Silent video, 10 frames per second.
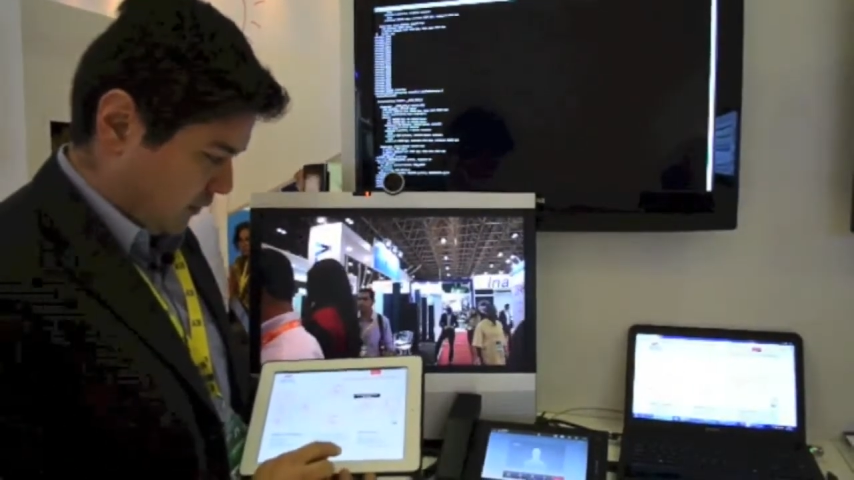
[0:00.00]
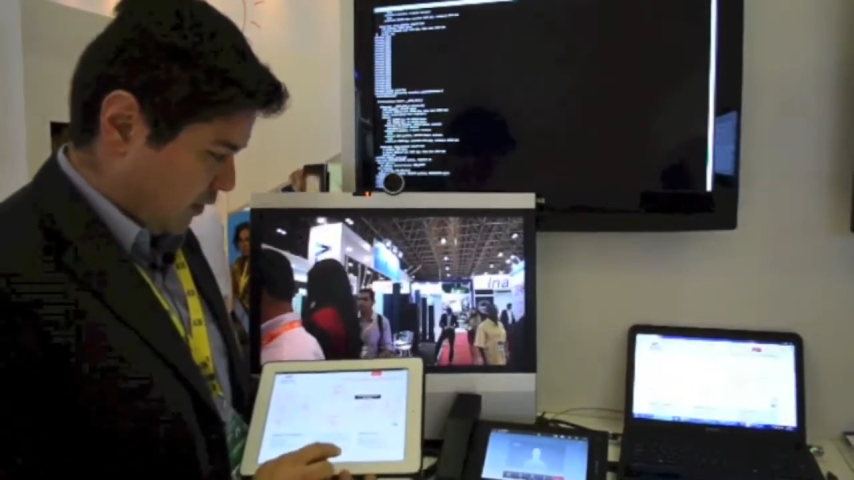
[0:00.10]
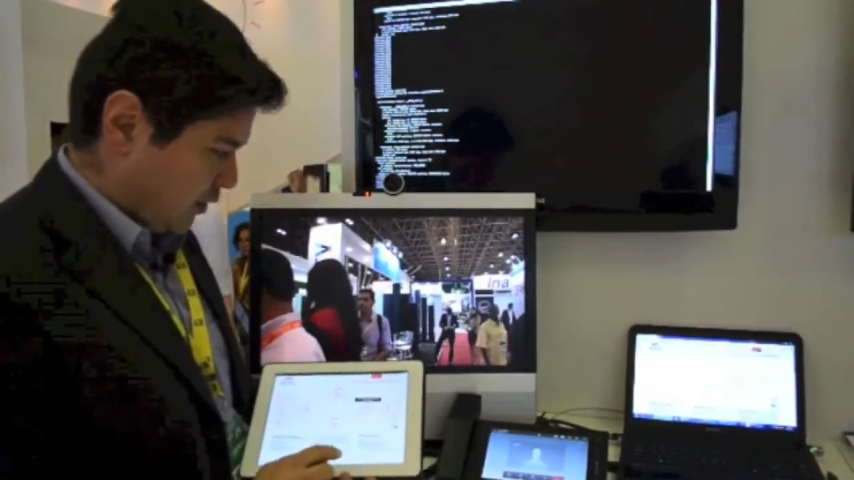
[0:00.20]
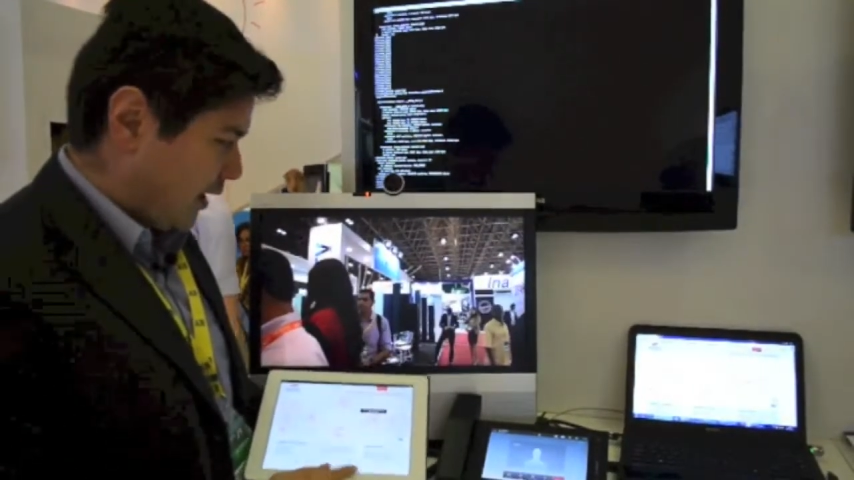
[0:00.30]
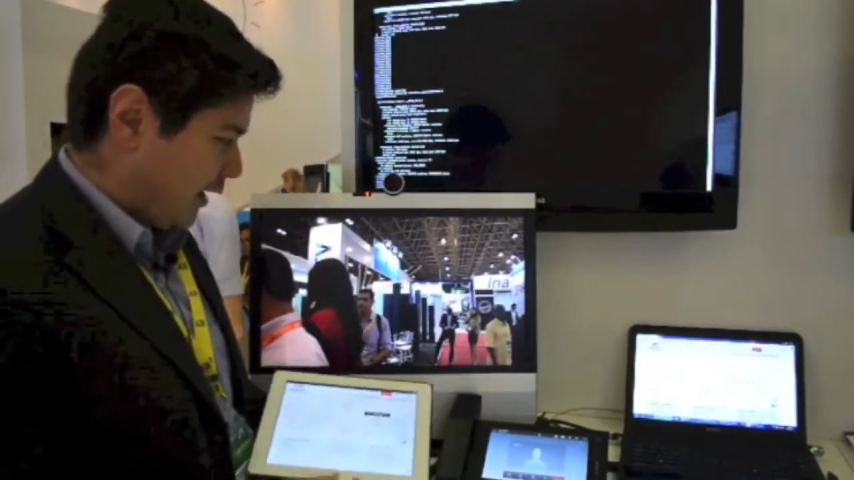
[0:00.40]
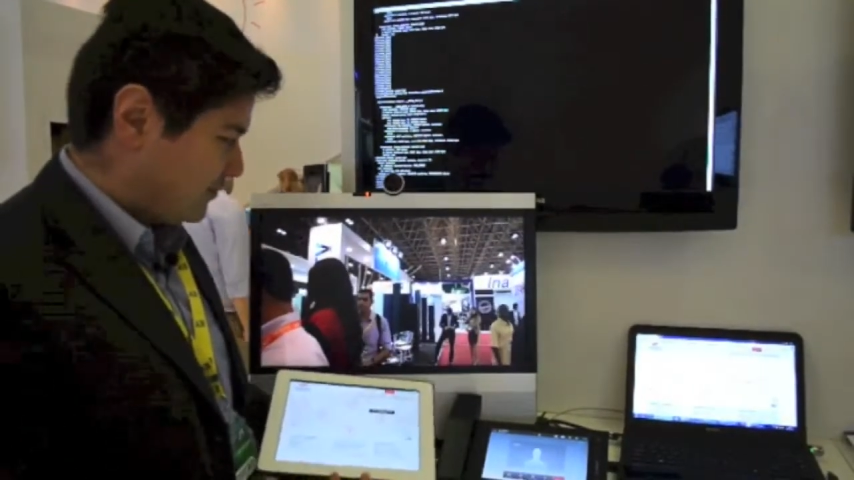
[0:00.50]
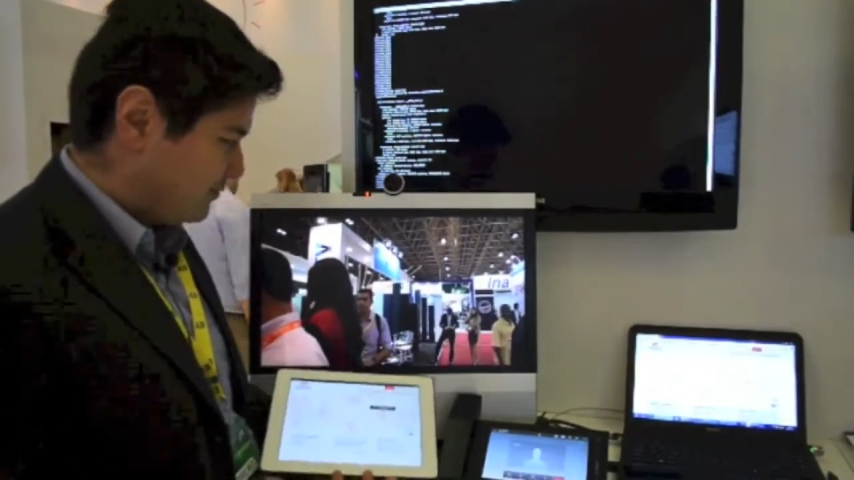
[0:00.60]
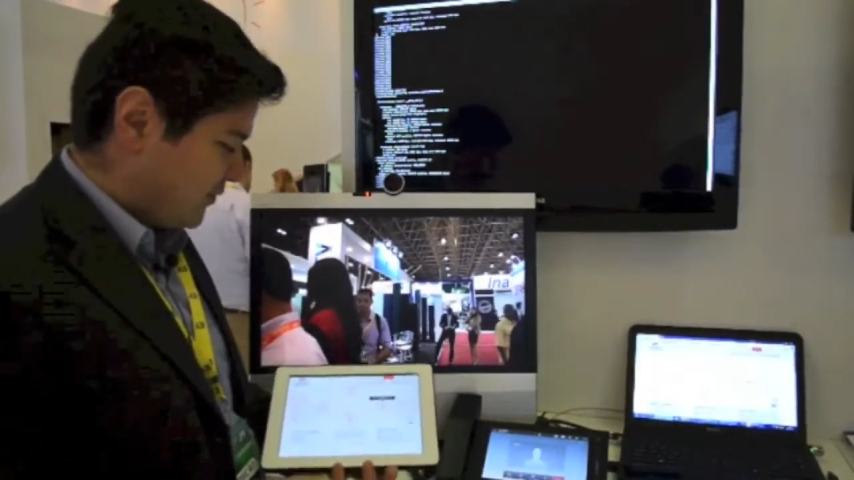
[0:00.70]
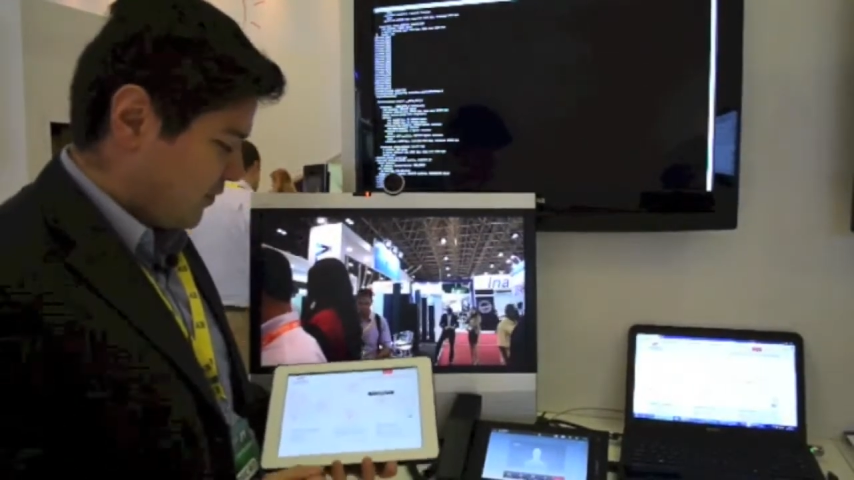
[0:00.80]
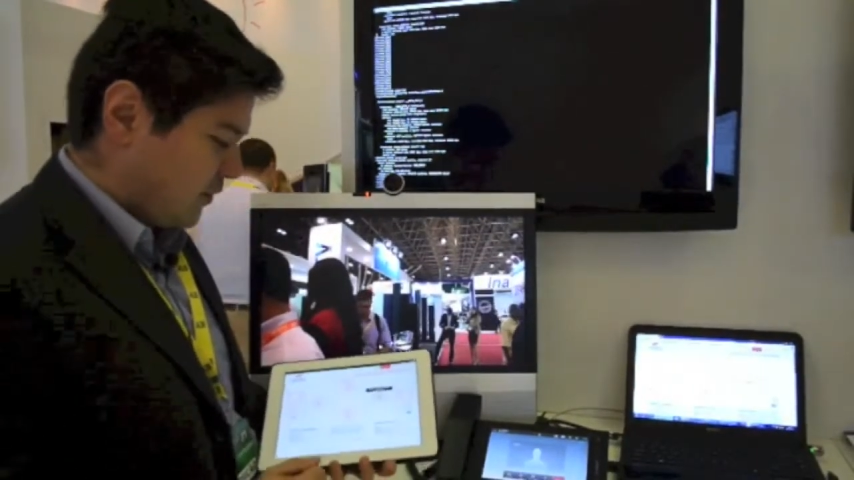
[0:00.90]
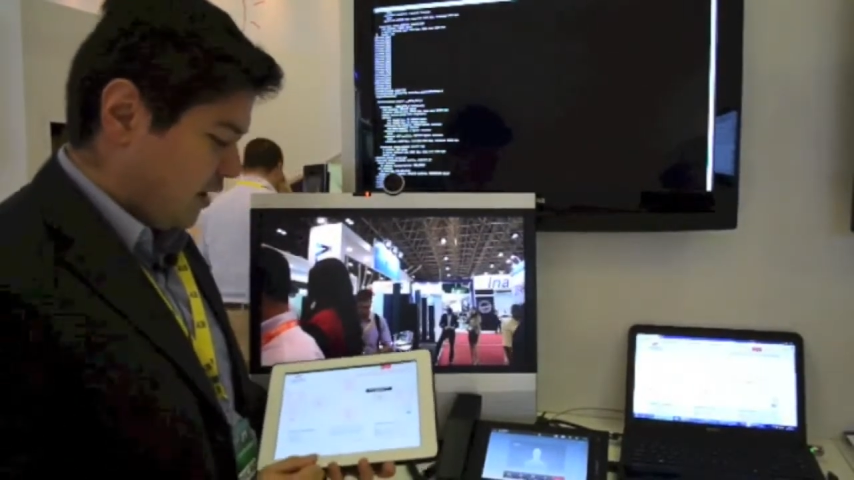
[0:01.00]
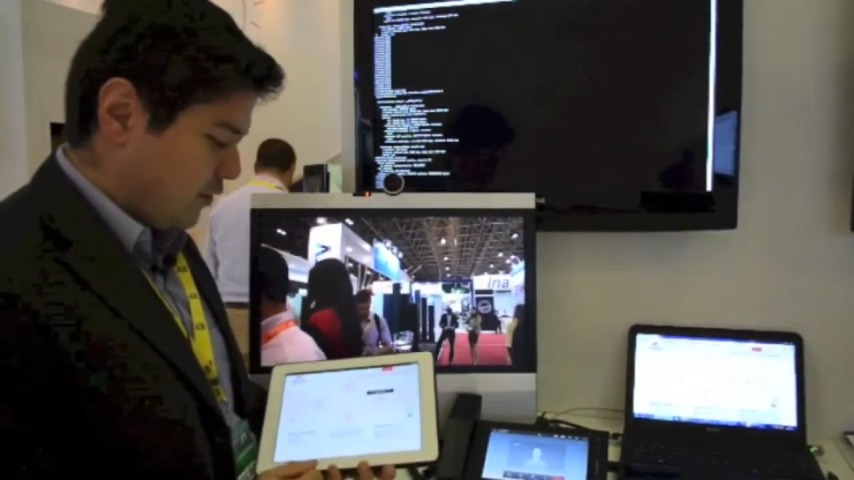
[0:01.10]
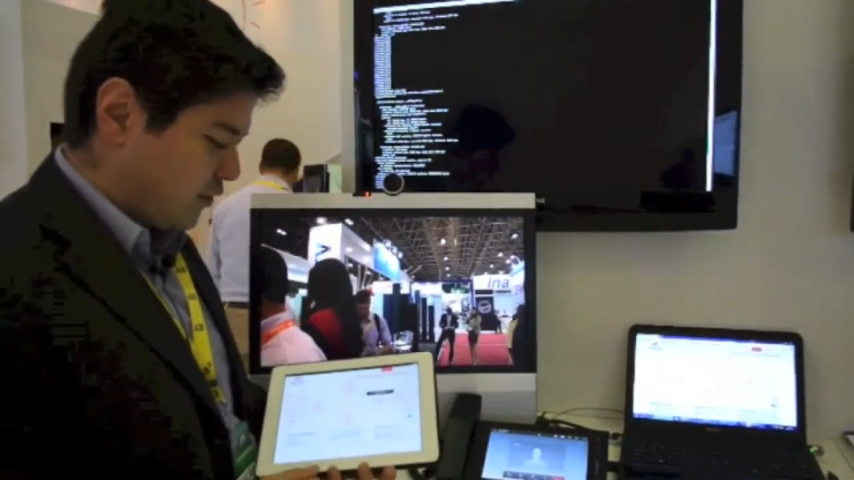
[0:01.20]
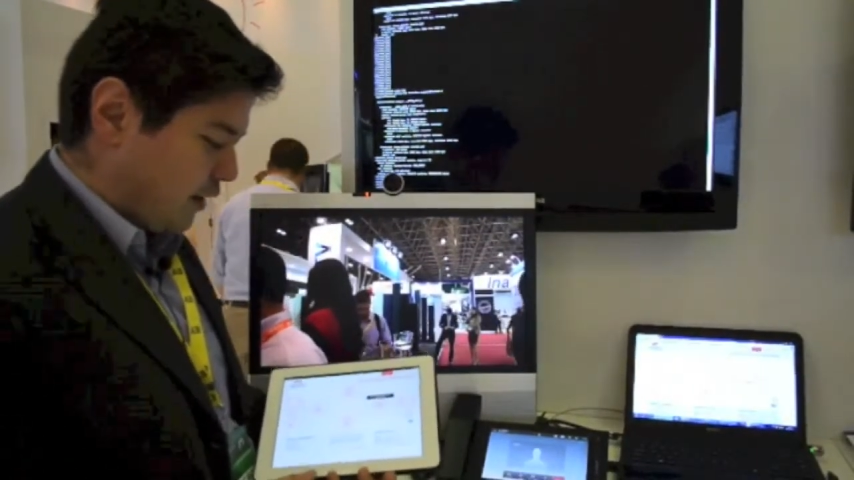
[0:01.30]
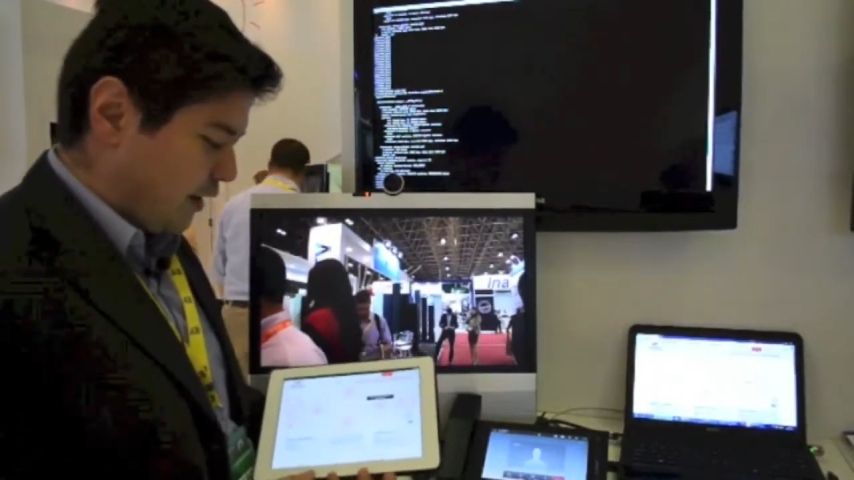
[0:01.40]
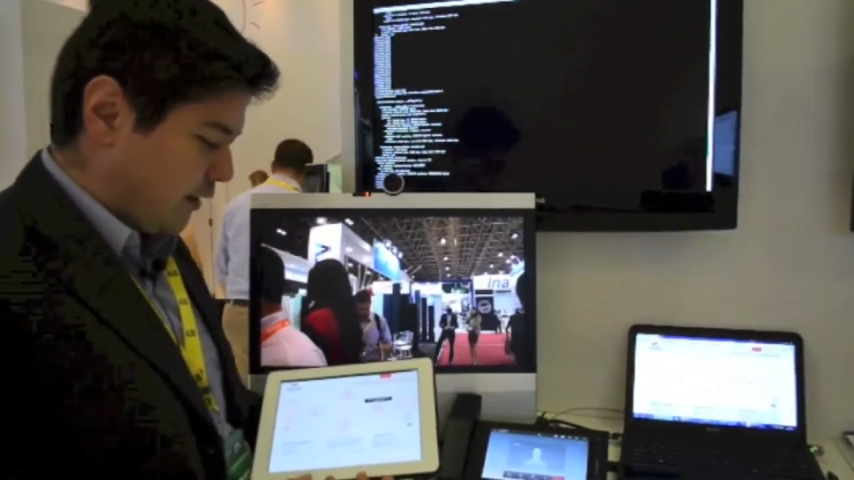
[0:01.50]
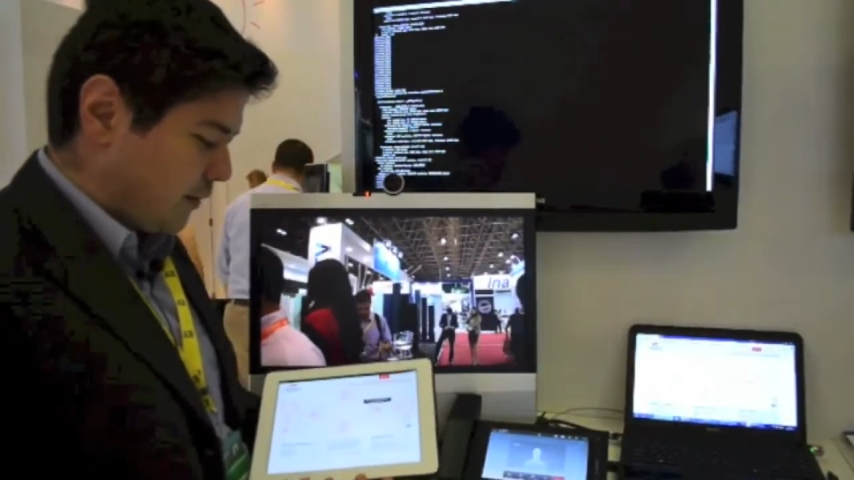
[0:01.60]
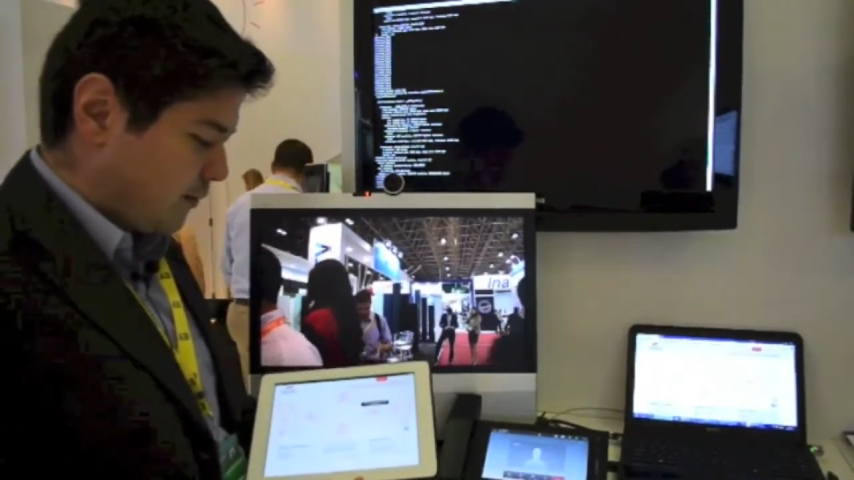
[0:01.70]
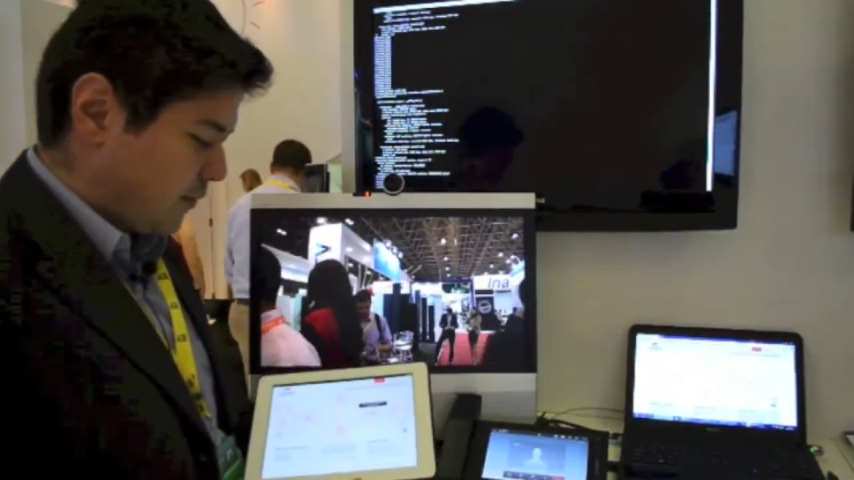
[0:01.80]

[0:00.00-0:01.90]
All right, now it's good again.